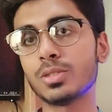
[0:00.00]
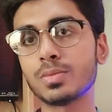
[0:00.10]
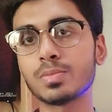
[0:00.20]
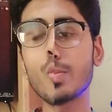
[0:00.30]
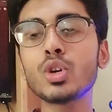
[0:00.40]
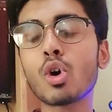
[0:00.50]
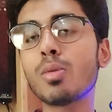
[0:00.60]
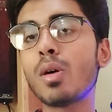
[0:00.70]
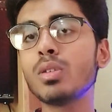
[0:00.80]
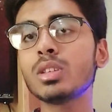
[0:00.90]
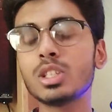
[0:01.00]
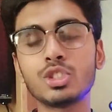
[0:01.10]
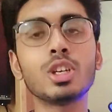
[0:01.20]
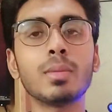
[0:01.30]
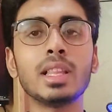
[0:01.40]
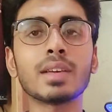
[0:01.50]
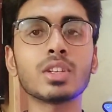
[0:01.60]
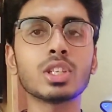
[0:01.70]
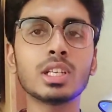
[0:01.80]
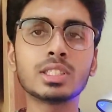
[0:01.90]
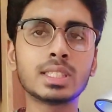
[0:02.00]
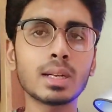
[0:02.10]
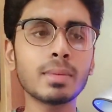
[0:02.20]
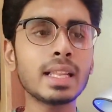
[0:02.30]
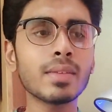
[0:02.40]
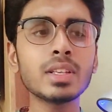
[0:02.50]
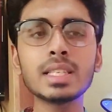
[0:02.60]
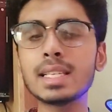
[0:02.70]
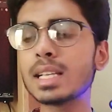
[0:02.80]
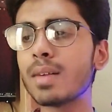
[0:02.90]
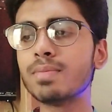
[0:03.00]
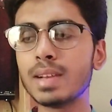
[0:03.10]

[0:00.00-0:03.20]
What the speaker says: Now we talk about German language. German language is a